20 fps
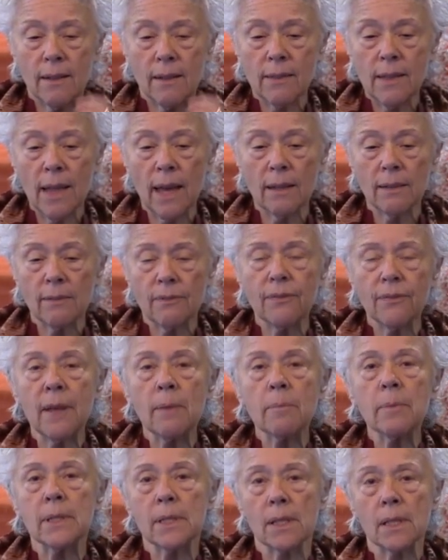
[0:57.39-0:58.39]
that
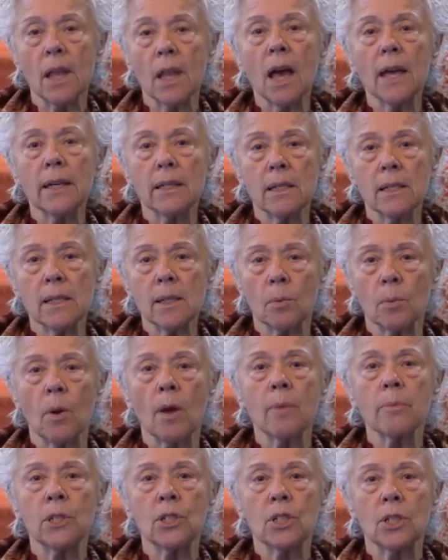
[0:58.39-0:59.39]
famous line to
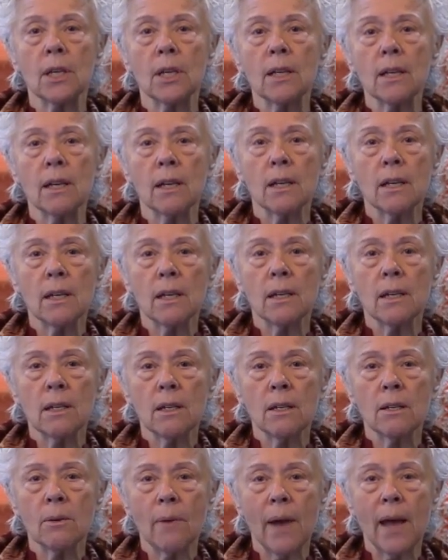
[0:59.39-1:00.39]
Swamiji,
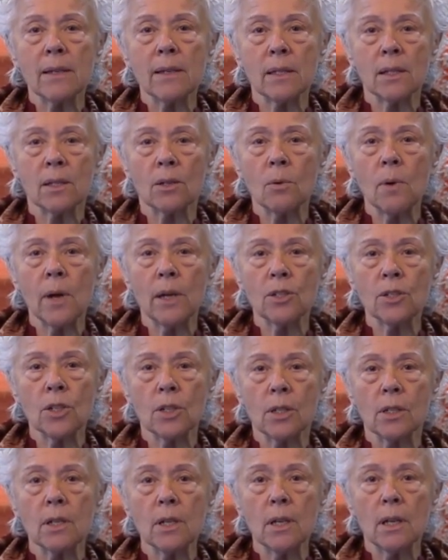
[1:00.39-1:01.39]
who asked the
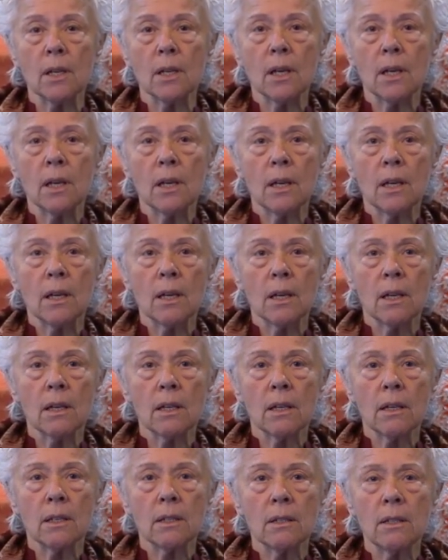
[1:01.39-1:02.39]
question.
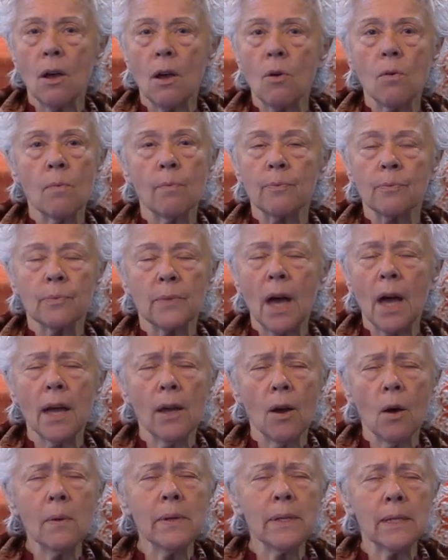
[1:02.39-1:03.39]
No,
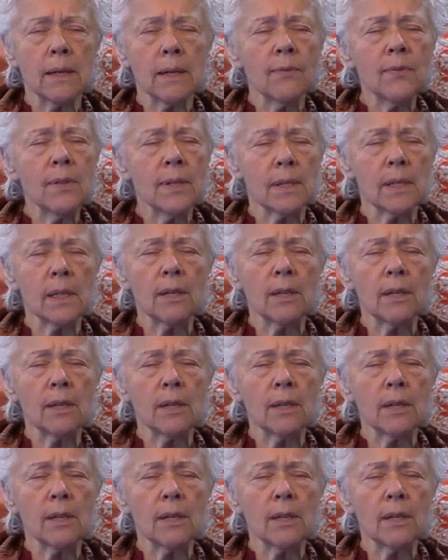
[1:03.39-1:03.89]
I always get this